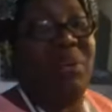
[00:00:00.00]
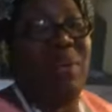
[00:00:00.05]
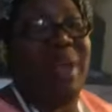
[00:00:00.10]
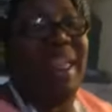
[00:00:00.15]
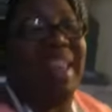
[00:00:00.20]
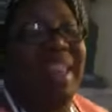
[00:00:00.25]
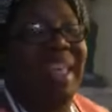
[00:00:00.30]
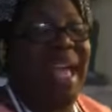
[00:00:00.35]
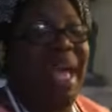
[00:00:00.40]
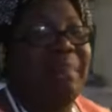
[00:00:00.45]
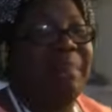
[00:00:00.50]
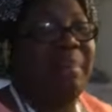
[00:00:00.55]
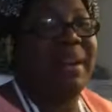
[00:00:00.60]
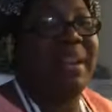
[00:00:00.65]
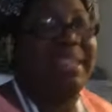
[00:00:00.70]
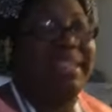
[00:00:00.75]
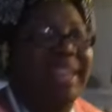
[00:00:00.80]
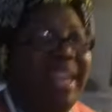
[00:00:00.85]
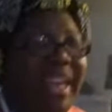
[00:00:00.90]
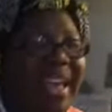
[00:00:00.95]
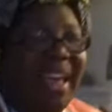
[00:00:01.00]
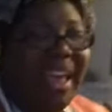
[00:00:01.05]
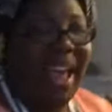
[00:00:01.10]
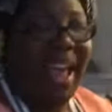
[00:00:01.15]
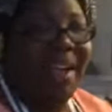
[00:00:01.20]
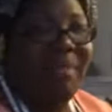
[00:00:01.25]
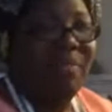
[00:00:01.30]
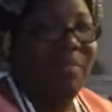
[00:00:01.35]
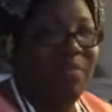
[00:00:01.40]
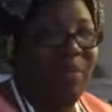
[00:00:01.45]
creating happiness
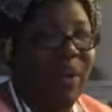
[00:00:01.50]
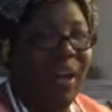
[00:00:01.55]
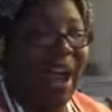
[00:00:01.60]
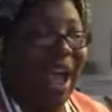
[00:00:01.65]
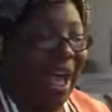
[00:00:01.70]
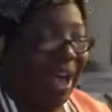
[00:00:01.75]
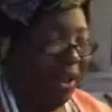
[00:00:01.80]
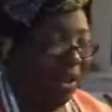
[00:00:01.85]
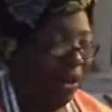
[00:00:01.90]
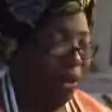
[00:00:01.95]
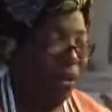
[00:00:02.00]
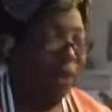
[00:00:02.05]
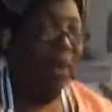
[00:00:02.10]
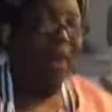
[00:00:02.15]
everywhere I go.